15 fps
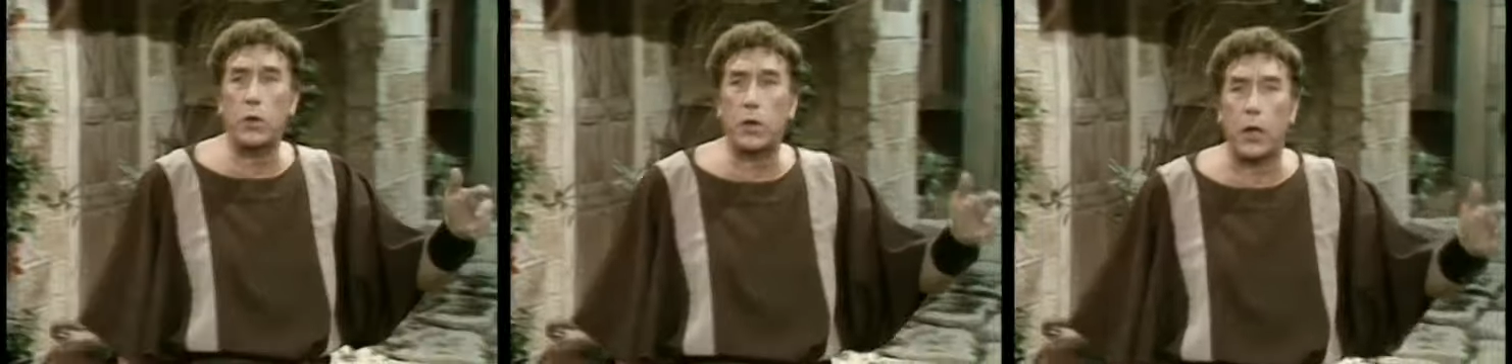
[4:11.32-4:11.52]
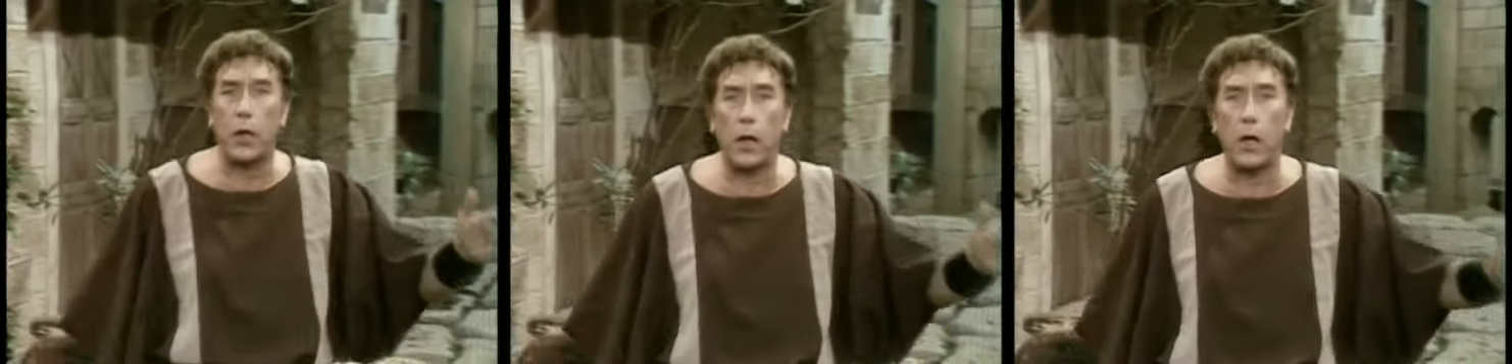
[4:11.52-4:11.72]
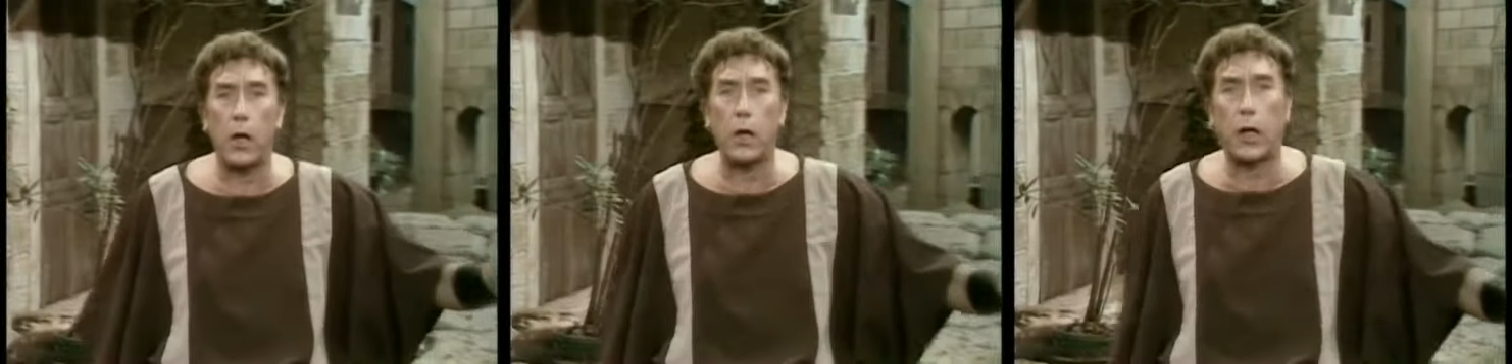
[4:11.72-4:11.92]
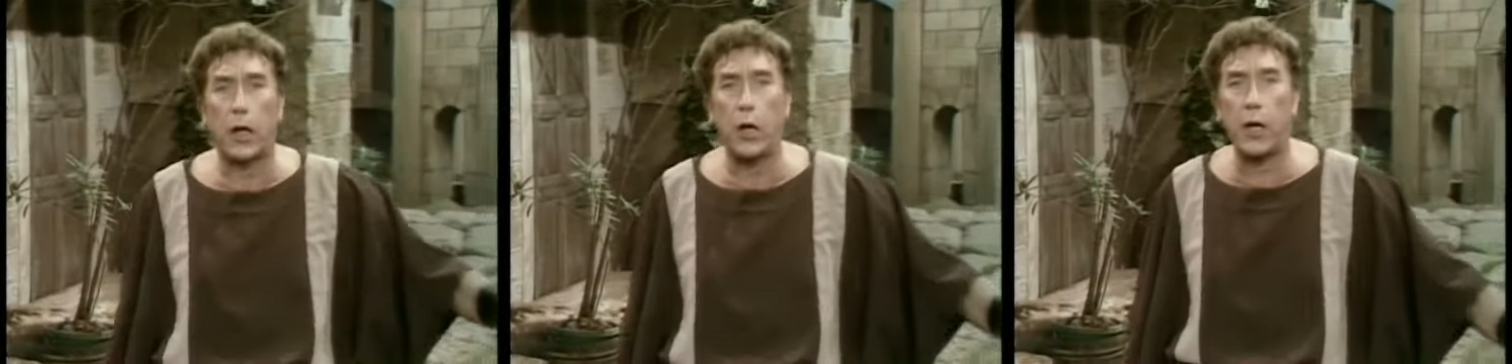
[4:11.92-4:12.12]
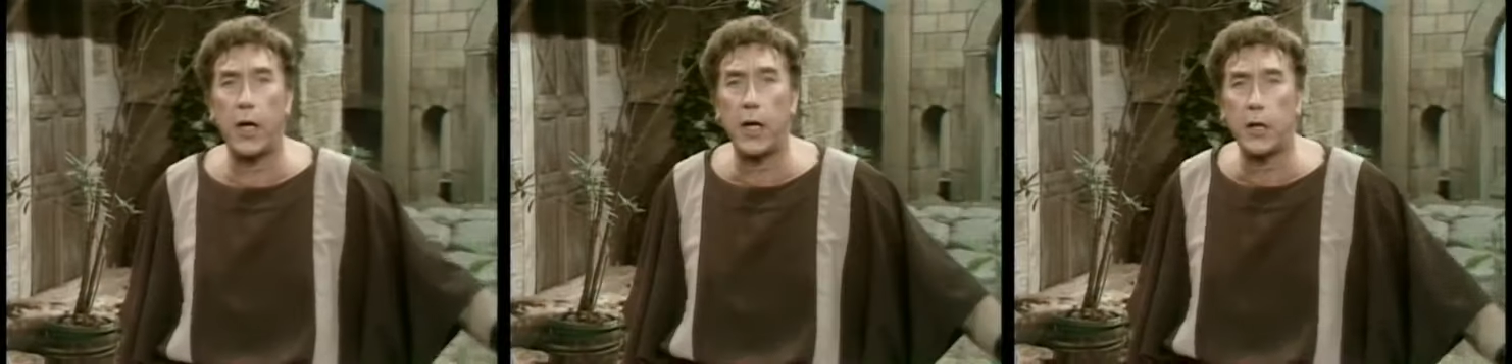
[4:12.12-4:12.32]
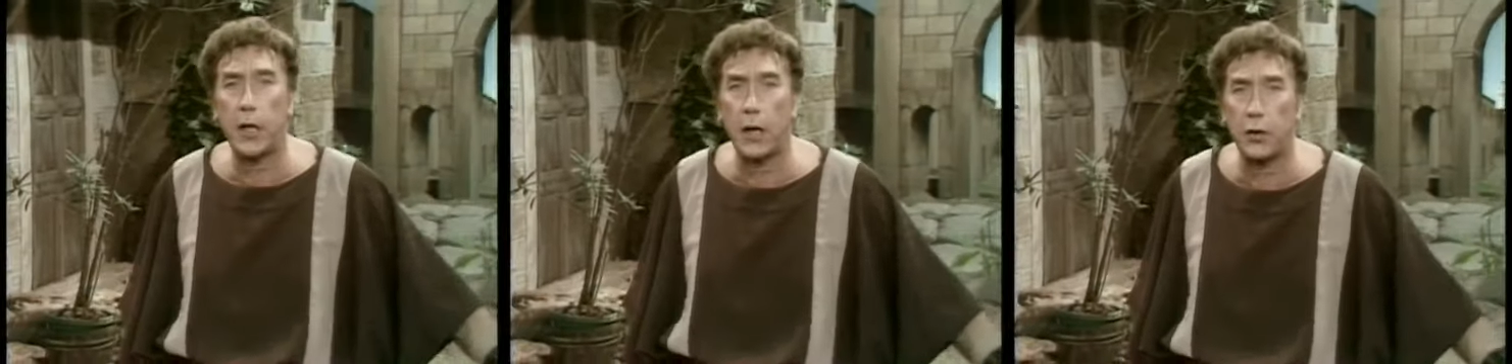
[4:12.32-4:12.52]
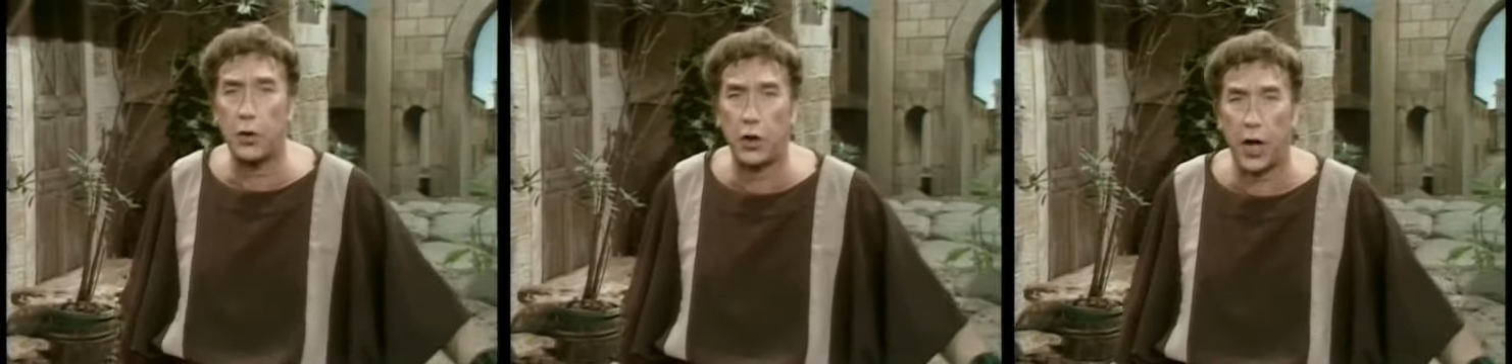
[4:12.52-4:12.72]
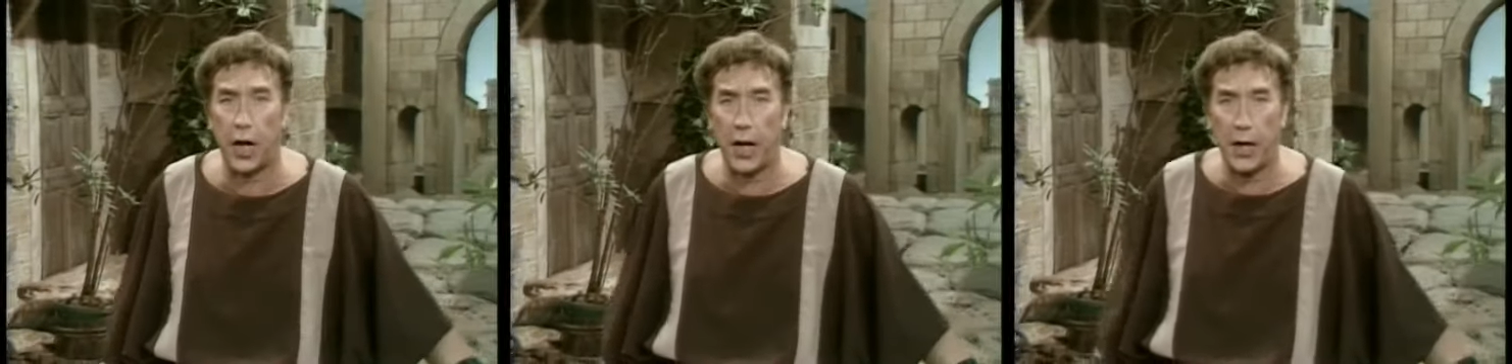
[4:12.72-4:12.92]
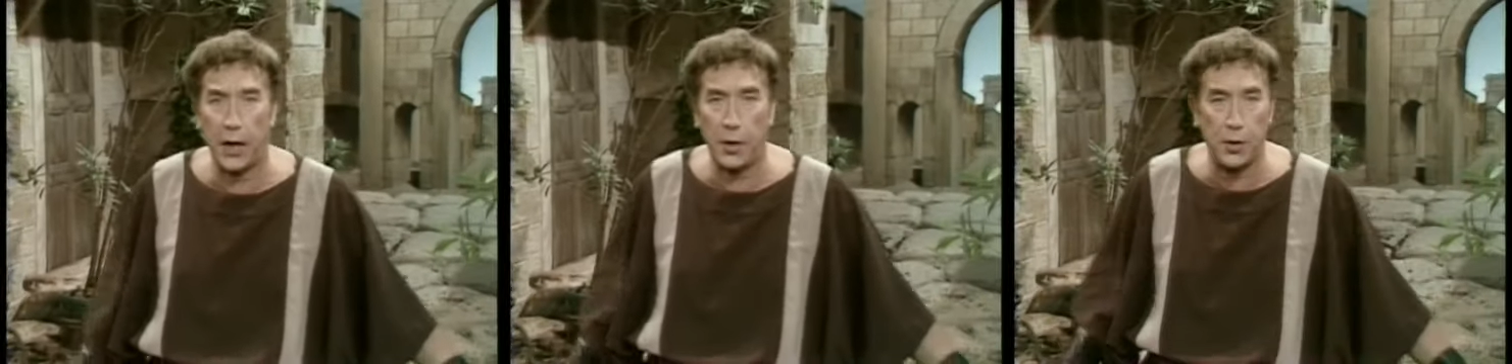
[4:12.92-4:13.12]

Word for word: Hercules Unchained.